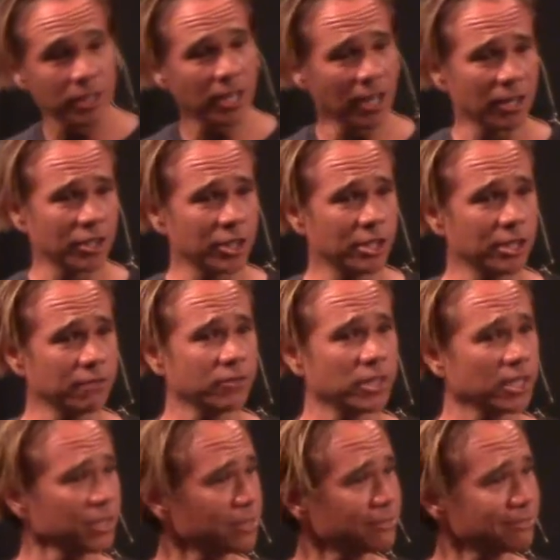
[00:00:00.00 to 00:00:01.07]
godly
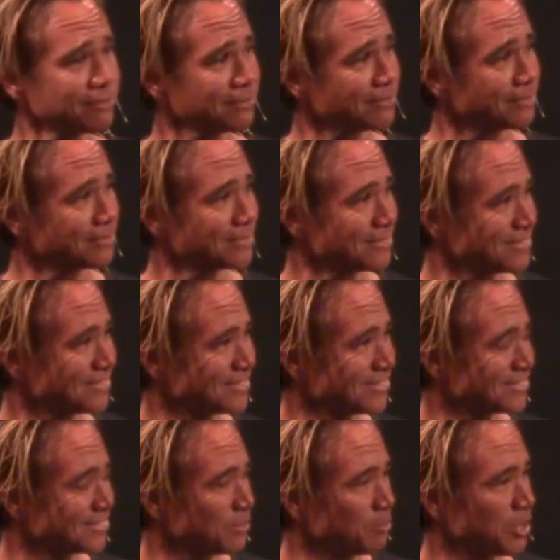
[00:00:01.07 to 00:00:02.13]
living.
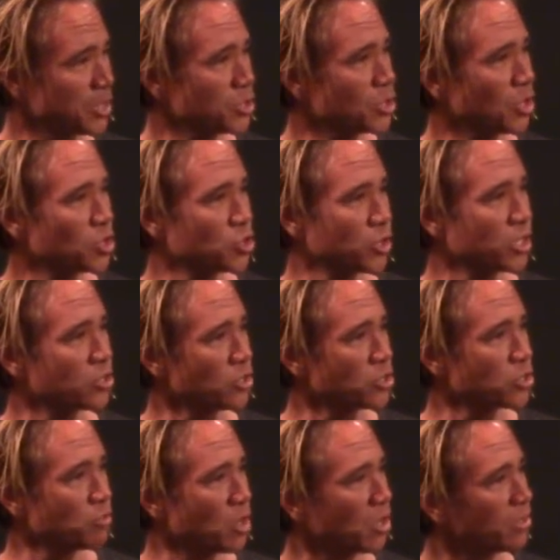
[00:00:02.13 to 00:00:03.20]
Please don't drink, don't
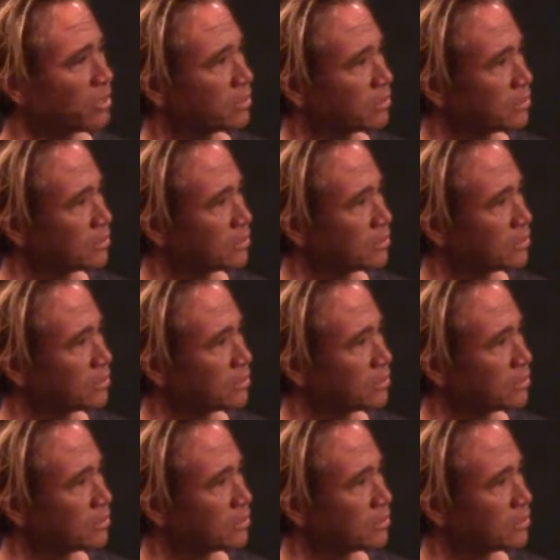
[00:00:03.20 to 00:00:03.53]
smoke.